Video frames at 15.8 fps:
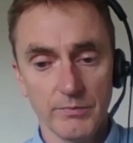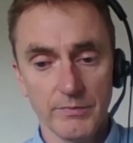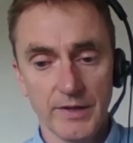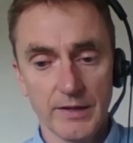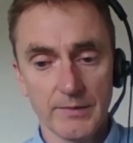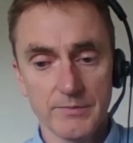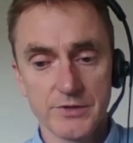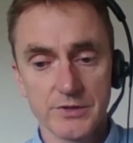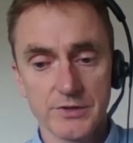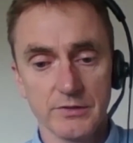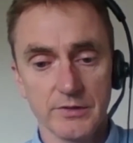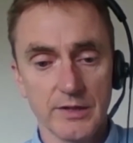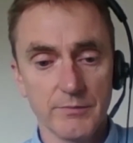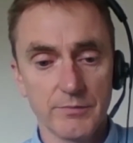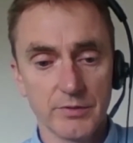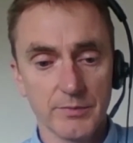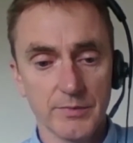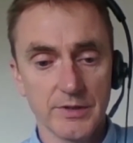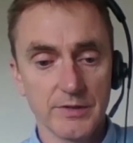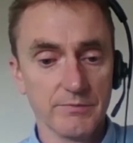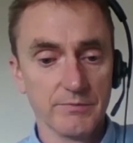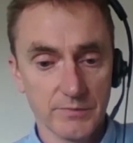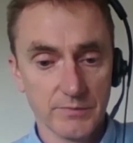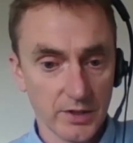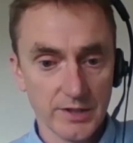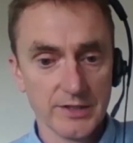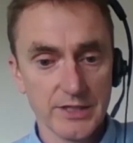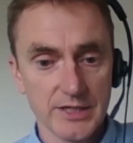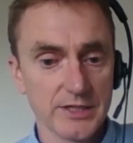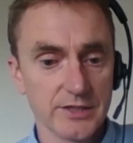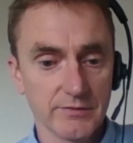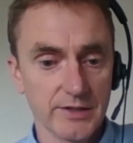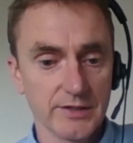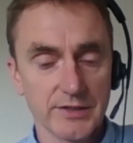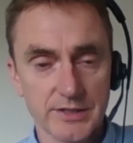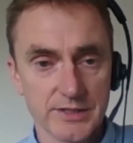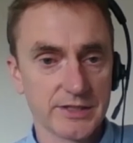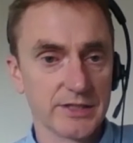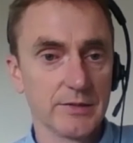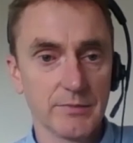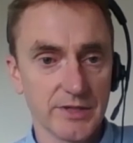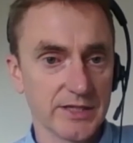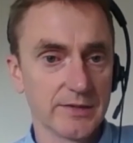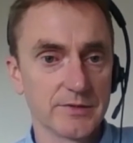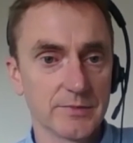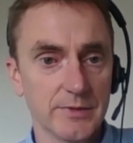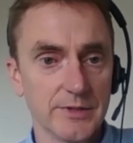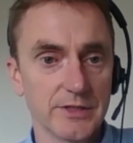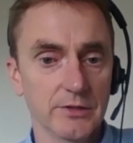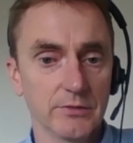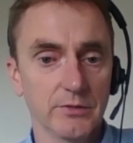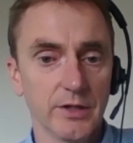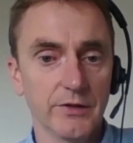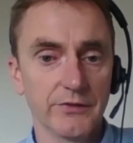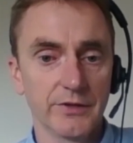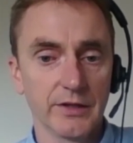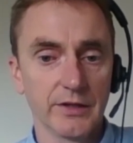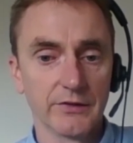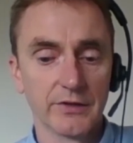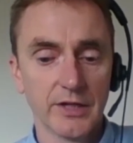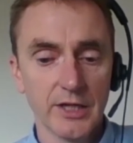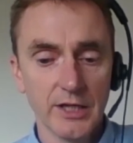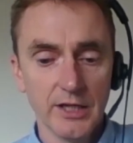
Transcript: them to implement ideas around disassembly, adaptability, and all those things.